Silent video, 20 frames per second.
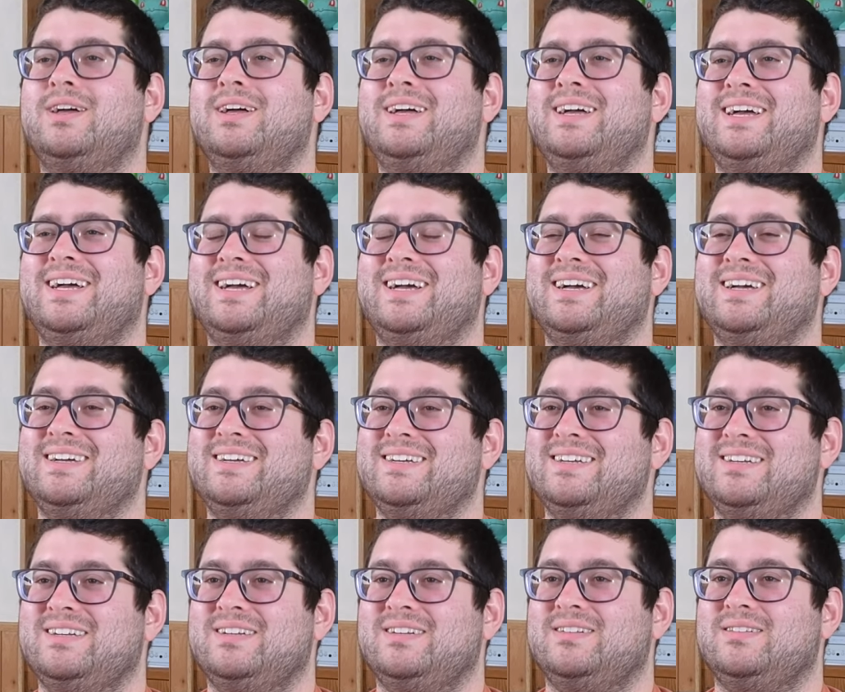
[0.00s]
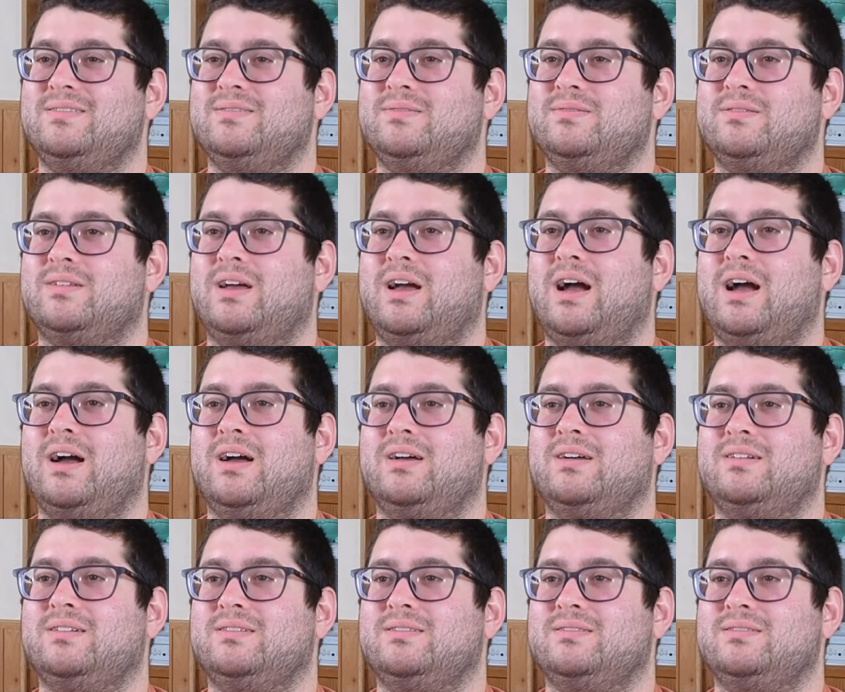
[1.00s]
Thank you for that. Really
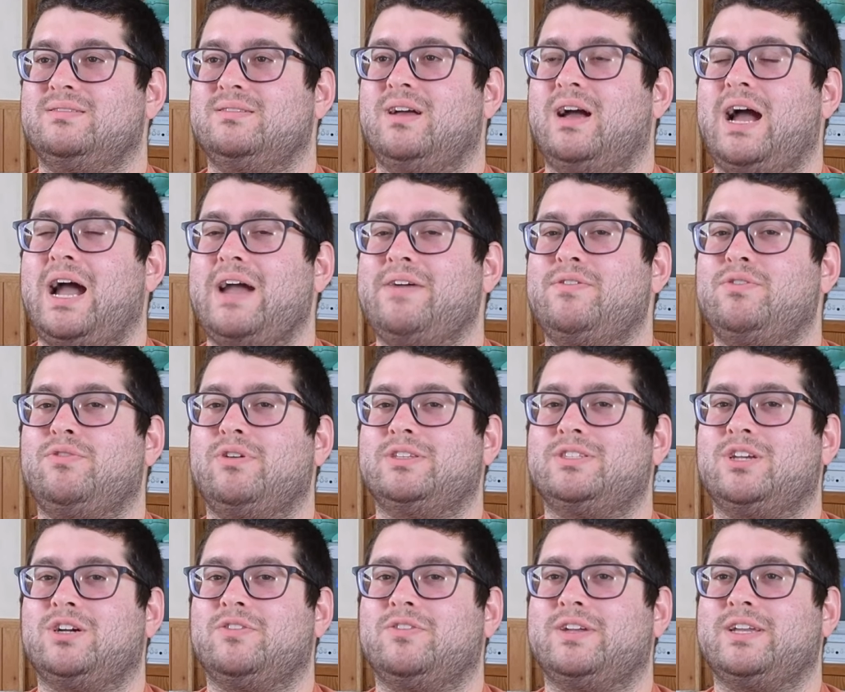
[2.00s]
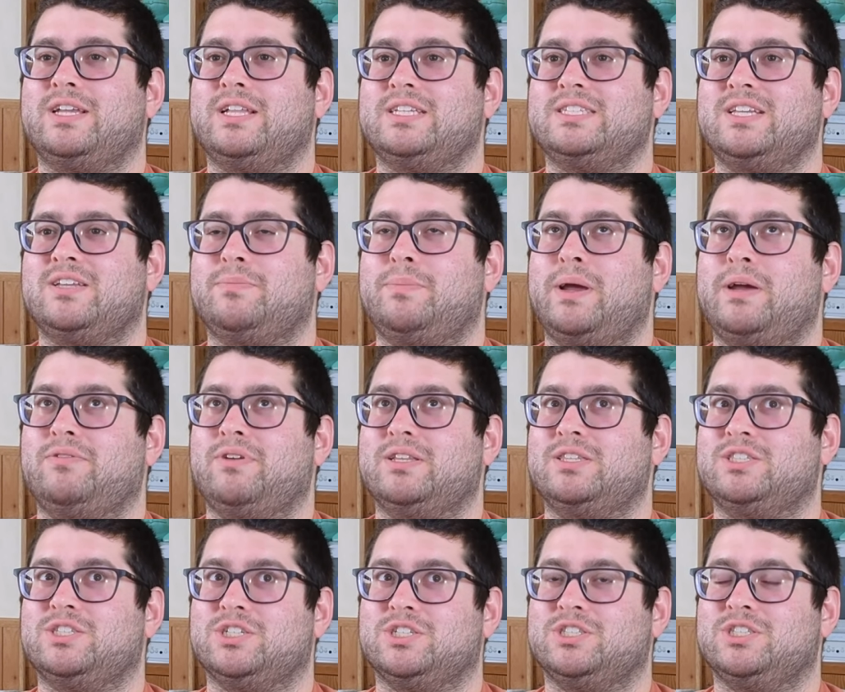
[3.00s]
appreciate that. I haven't read Song of Achilles yet, but I read
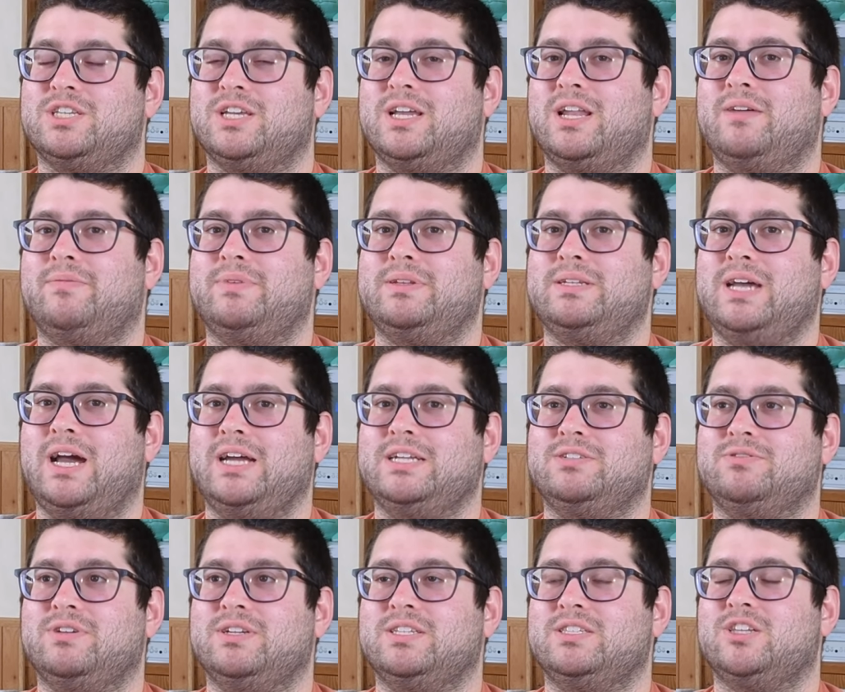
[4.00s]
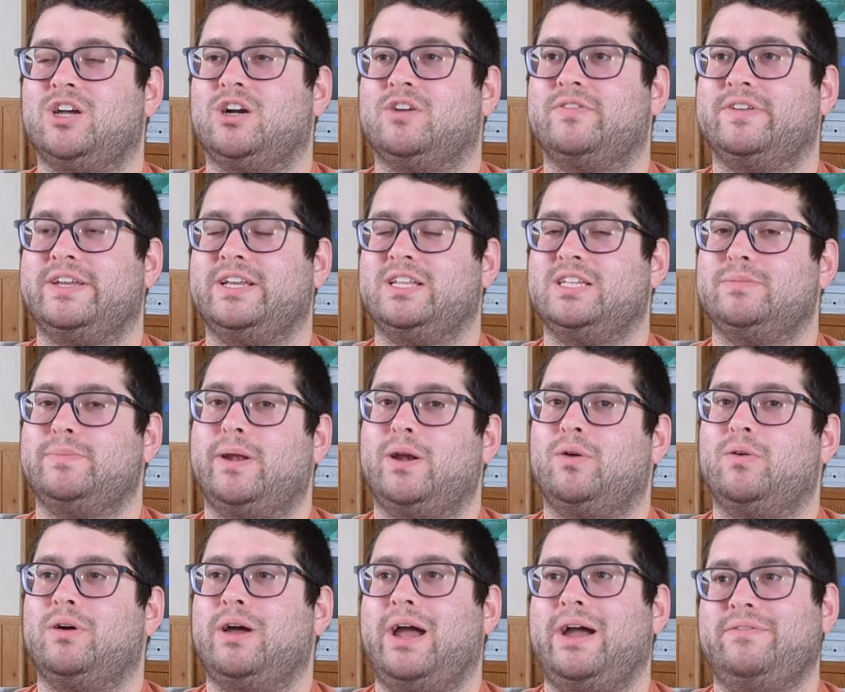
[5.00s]
Circe, and I've been dying to read the Song of Achilles, but I
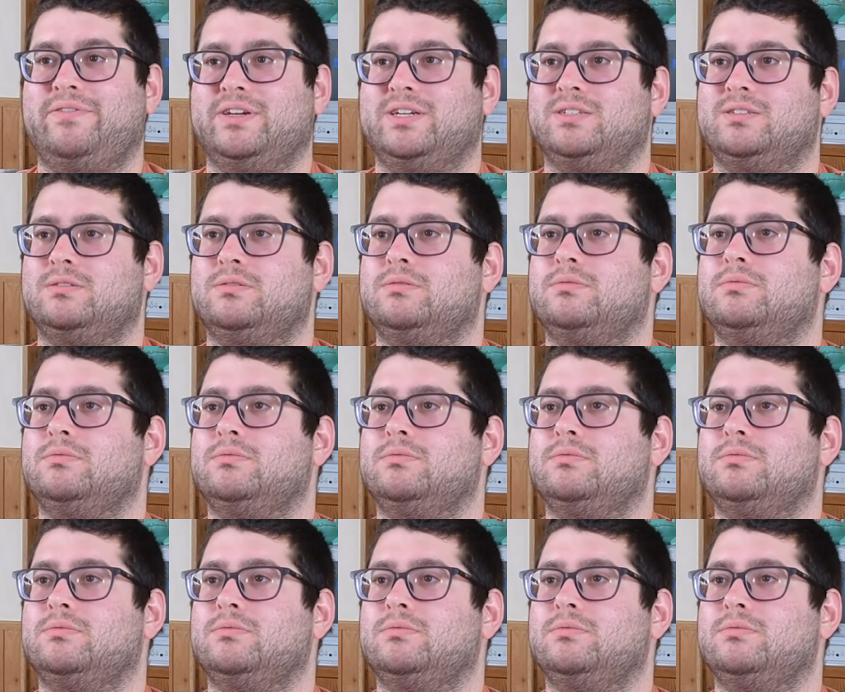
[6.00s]
don't have it.